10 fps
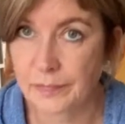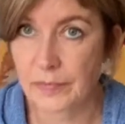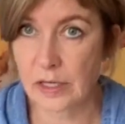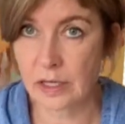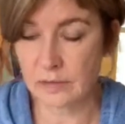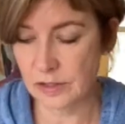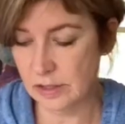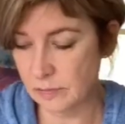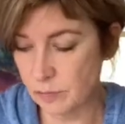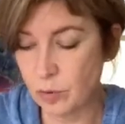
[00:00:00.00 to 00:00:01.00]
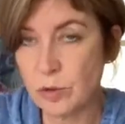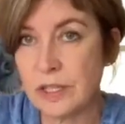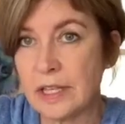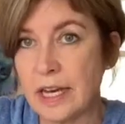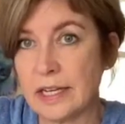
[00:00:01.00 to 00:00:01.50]
And I've just pushed
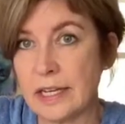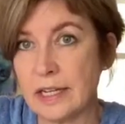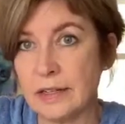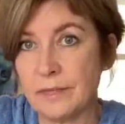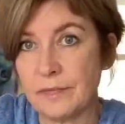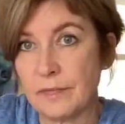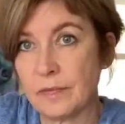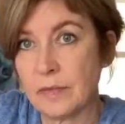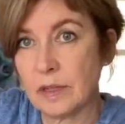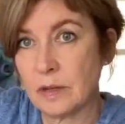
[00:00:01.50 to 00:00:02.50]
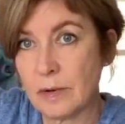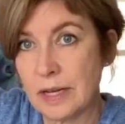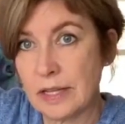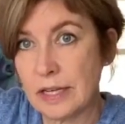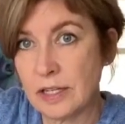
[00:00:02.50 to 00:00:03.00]
that in around
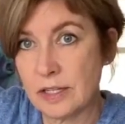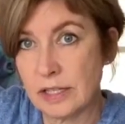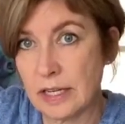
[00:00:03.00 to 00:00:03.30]
the edges there.